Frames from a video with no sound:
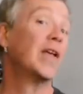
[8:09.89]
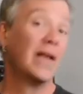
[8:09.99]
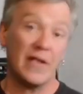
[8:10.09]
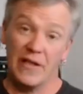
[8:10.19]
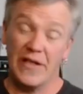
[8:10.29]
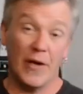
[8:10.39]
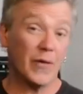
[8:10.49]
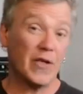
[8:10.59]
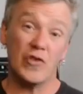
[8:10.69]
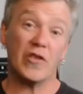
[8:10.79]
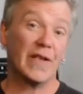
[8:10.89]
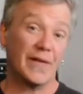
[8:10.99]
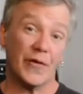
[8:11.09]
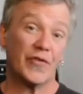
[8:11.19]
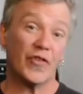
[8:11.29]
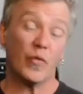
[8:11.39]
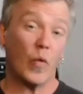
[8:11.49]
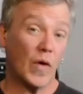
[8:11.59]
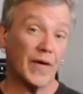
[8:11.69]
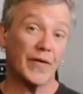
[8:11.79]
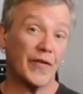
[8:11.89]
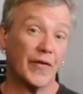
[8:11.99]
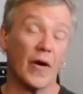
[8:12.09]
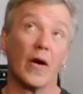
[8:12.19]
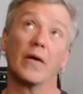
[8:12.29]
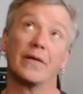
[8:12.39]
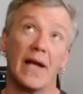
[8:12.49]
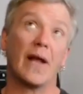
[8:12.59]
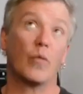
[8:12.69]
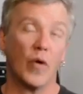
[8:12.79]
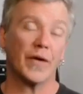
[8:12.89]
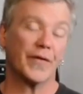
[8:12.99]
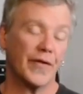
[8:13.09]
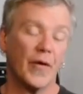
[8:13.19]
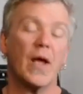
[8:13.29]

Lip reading: Usually there's just one or two, or not one or two.